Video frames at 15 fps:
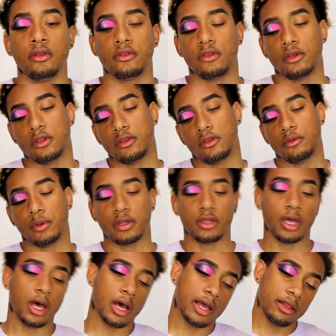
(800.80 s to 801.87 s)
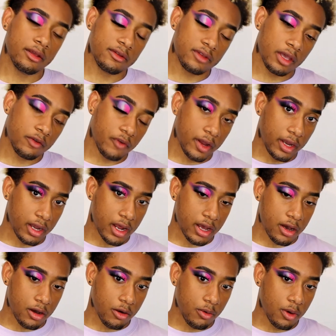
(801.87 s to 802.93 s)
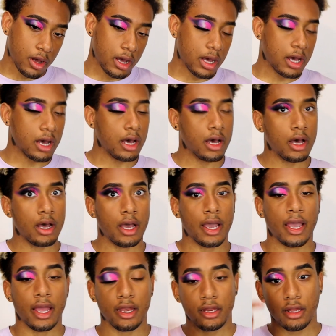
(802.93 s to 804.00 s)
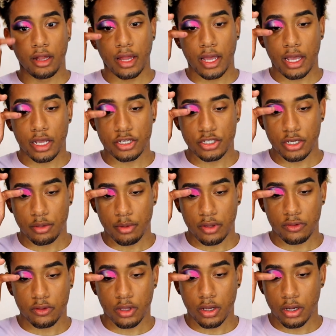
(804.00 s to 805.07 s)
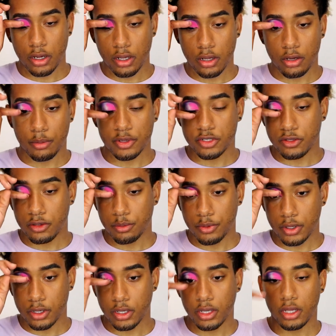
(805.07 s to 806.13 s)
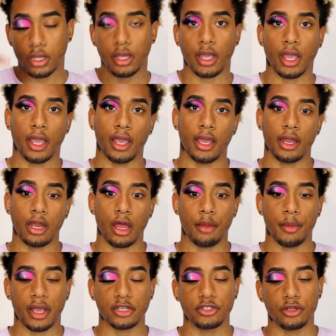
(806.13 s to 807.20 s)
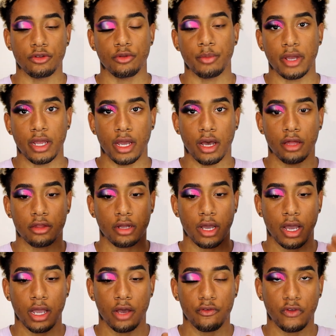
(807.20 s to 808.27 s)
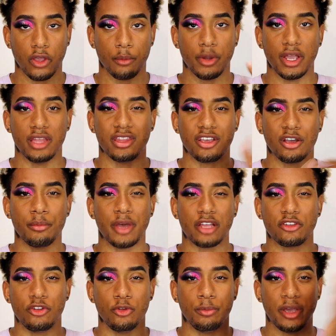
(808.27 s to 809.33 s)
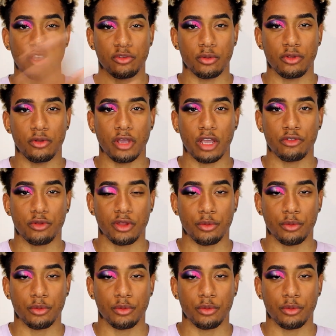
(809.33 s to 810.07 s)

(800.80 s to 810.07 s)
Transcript: So this is what the eye looks like right now. I added a lash and mascara a little bit just to blend it. And I'm actually going to do my other eye off camera and then come back to do base with you guys really